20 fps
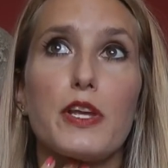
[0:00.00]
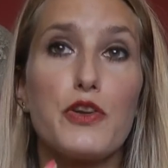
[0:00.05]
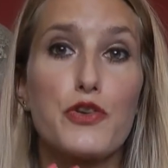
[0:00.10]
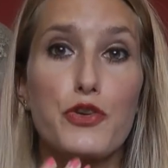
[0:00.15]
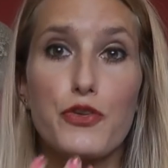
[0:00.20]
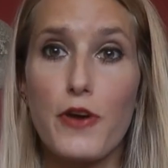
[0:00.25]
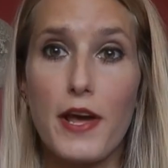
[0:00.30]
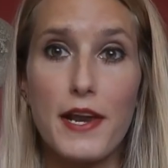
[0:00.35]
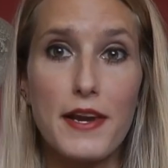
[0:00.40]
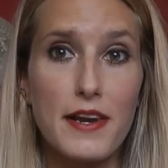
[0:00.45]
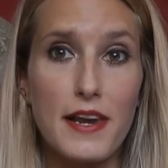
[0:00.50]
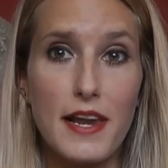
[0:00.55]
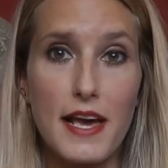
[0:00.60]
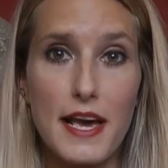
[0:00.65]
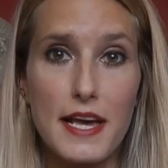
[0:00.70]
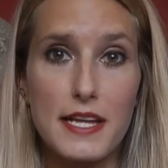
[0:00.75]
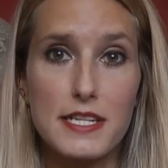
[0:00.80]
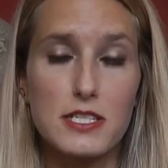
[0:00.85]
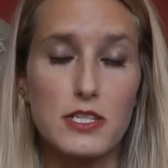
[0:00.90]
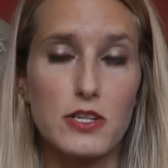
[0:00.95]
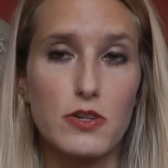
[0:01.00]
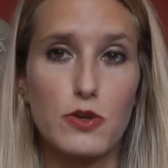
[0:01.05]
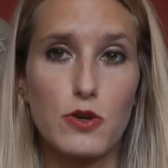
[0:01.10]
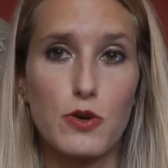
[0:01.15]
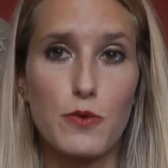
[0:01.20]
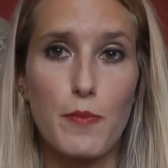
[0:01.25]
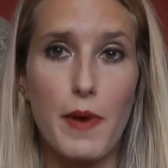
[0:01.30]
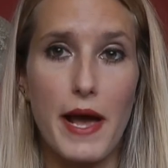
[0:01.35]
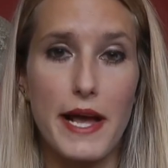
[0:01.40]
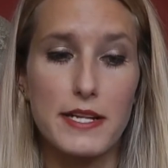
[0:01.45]
trend-led
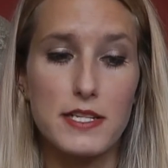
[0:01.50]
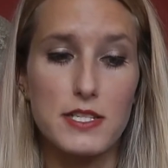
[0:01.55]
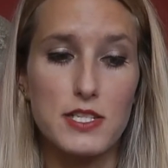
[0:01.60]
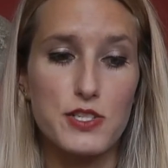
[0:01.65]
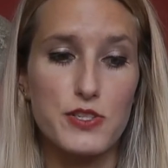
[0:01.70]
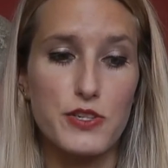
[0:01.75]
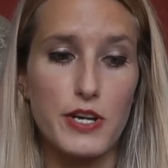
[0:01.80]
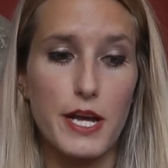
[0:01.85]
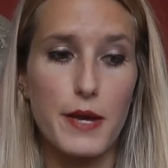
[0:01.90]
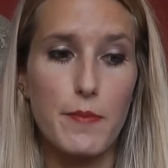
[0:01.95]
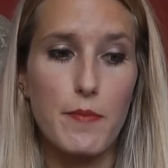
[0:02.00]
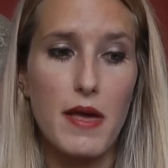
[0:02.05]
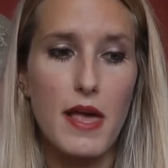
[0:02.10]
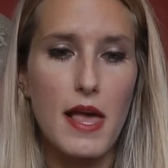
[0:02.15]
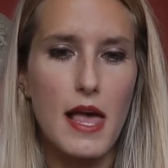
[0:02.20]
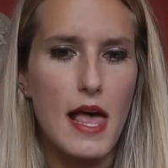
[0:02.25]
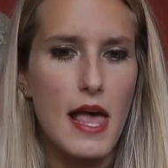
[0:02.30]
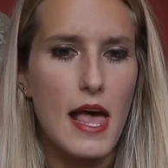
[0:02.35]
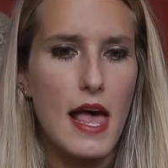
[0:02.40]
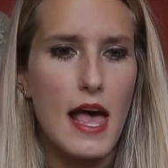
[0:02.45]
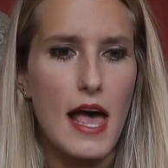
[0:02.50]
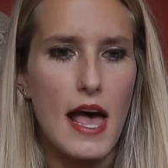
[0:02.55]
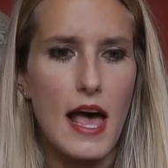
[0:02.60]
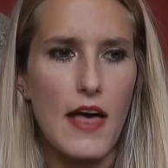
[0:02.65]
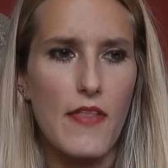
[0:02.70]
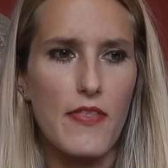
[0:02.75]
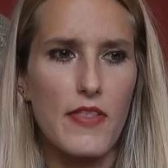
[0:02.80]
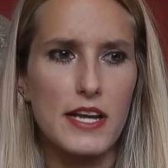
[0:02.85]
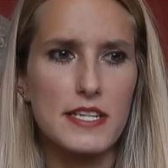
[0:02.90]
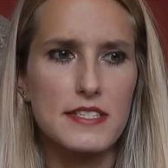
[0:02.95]
or mainstream,
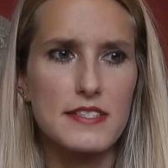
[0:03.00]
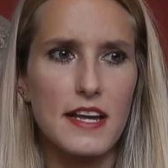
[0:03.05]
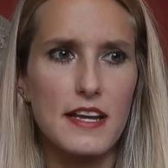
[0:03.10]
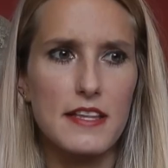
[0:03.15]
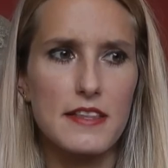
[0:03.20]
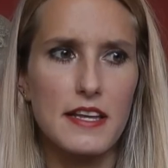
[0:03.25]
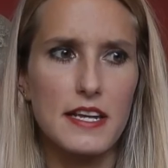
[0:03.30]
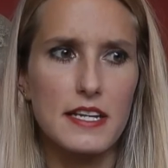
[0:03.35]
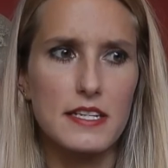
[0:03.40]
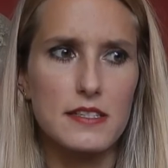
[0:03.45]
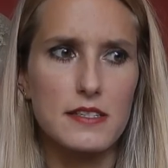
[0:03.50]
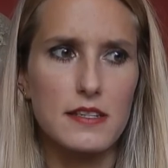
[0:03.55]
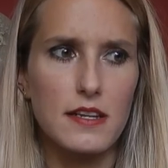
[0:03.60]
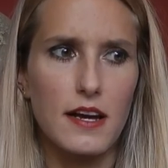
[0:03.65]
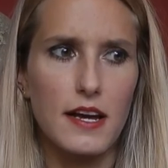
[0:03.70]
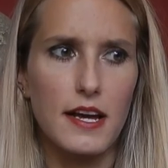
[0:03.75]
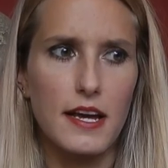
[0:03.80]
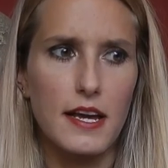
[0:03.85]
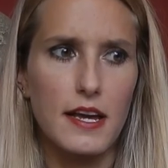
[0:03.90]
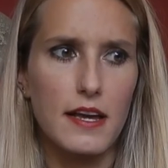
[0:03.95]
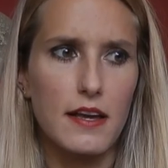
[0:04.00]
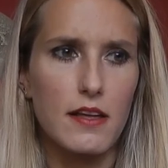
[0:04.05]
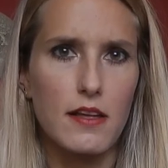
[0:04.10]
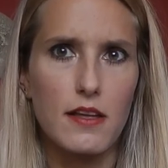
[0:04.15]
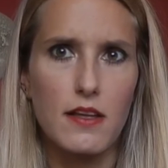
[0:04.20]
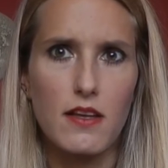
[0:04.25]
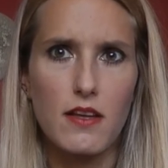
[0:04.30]
and they say things like,